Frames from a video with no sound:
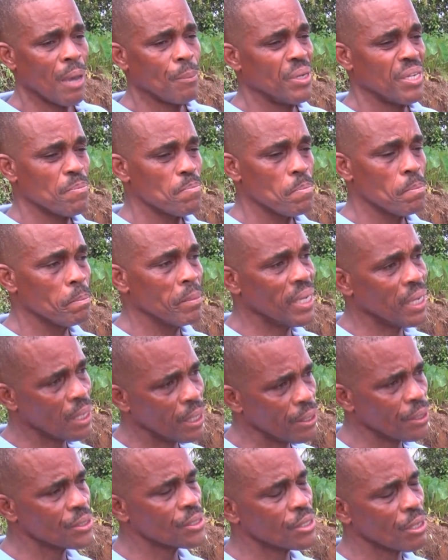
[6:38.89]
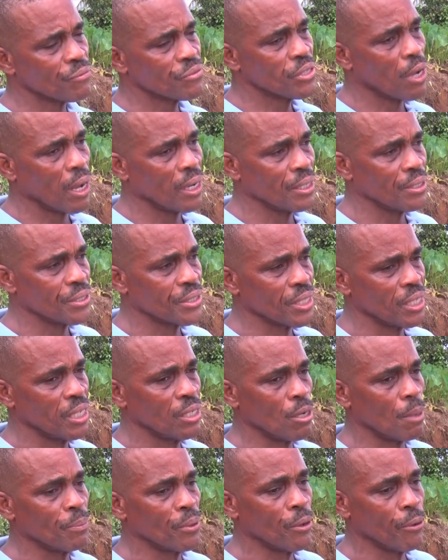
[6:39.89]
millions of dollars
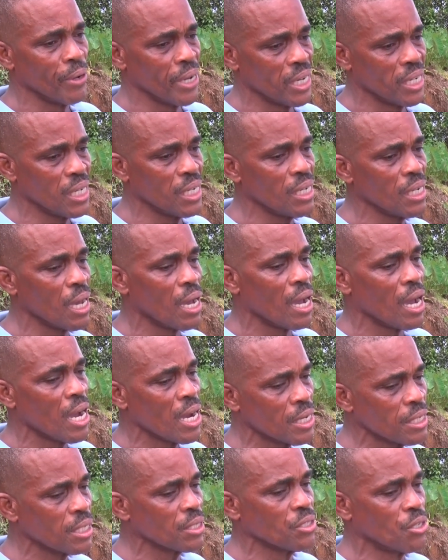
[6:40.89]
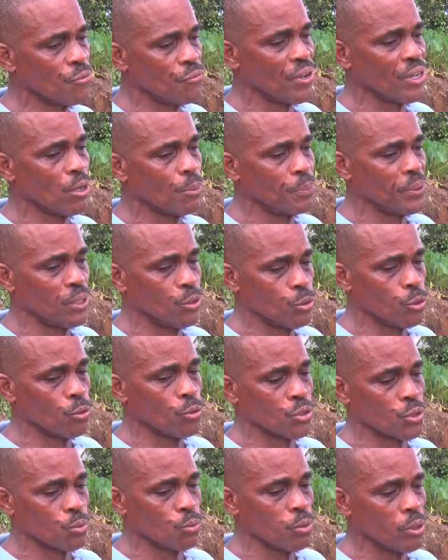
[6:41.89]
in upgrading and developing
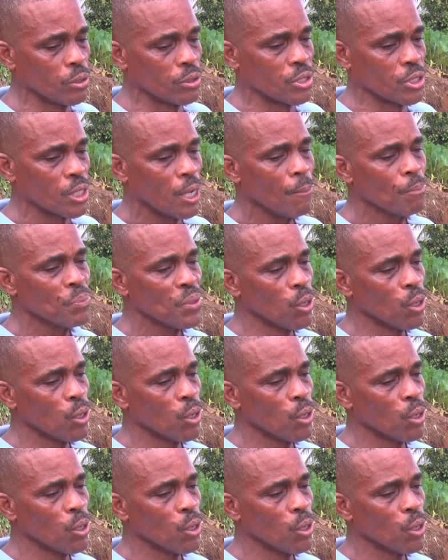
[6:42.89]
those roads.